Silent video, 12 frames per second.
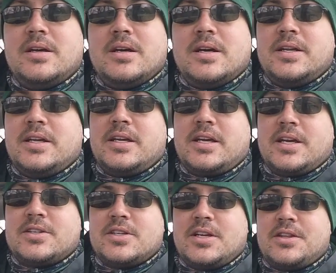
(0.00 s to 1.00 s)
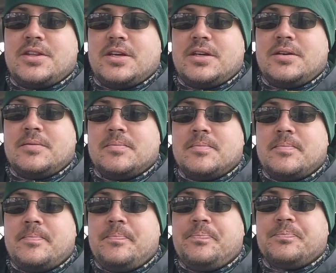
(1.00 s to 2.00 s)
I didn't catch anything.
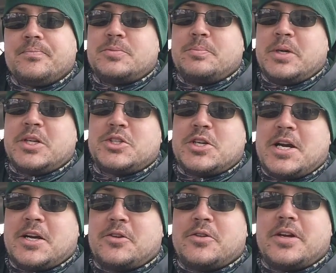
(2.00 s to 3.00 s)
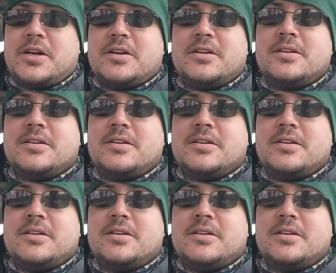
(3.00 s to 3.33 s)
Big shocker there.